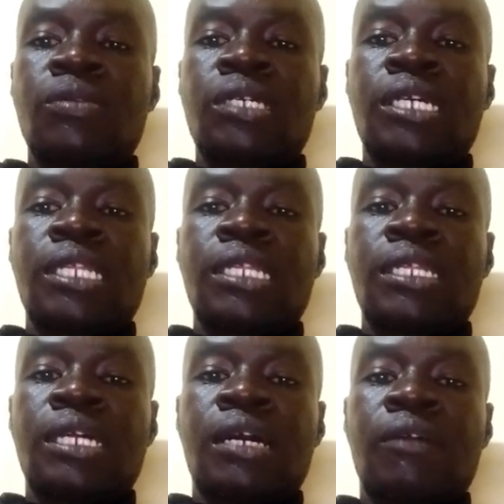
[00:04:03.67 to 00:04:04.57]
to hear,
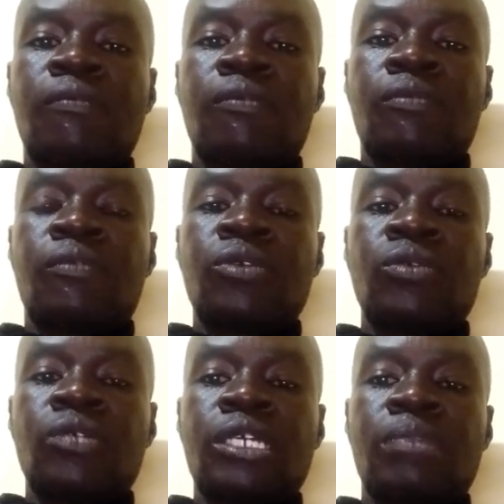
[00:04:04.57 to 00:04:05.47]
for you
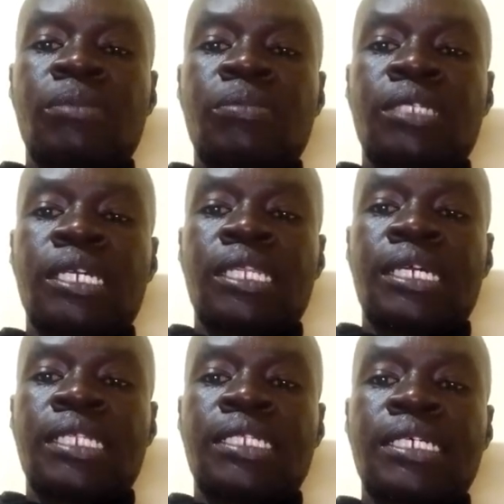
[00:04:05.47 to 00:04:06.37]
to hear people say
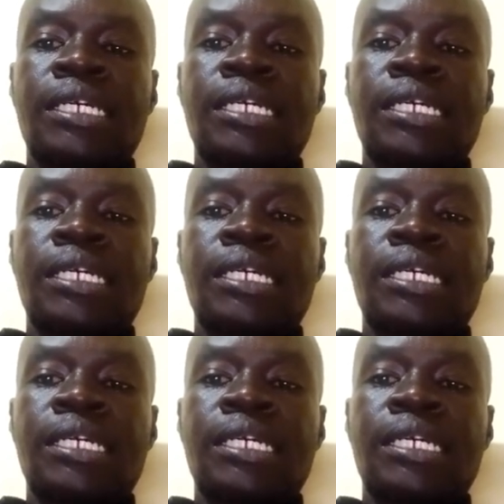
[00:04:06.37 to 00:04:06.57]
that,